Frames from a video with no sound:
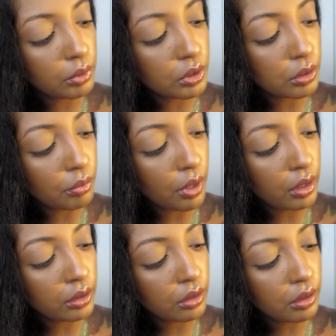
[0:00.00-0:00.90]
Put some
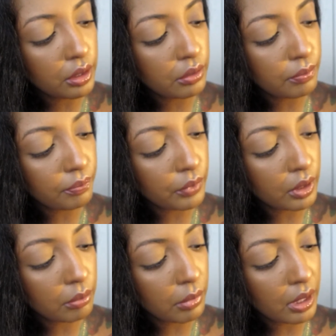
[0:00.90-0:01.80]
product on it
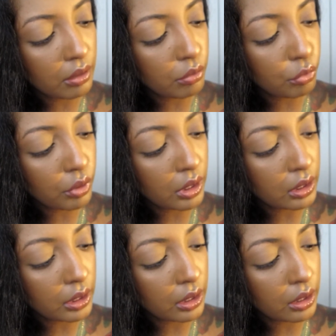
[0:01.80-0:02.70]
and make it
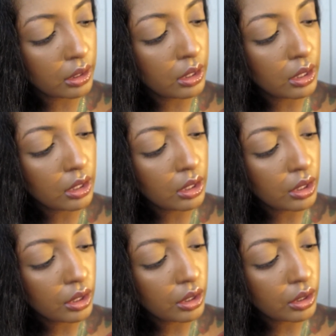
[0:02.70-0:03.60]
really
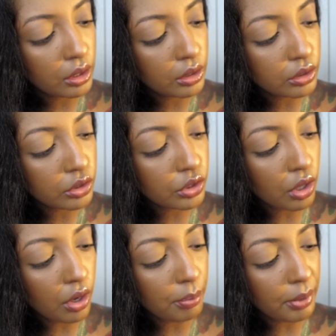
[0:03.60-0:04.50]

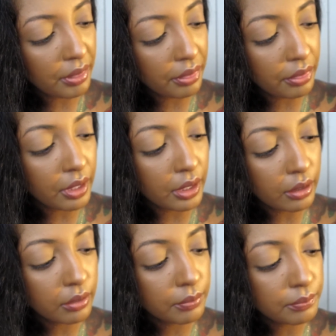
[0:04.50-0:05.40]
sharp and
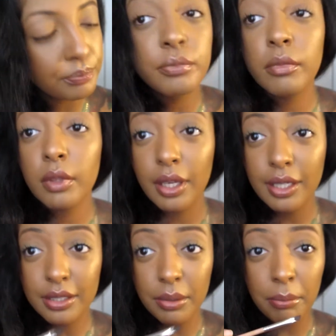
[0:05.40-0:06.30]
thin.
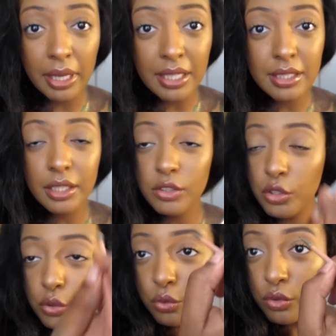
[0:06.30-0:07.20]
It's amazing
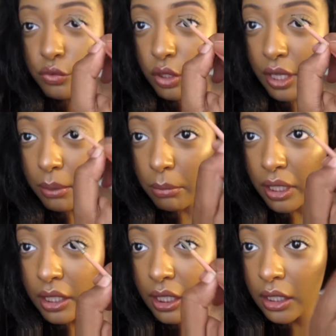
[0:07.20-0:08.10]
to use for like
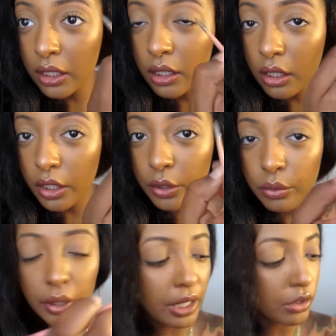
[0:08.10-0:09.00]
making
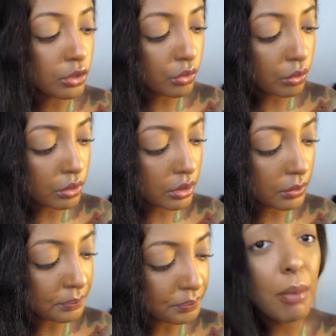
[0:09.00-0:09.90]
little hair strokes.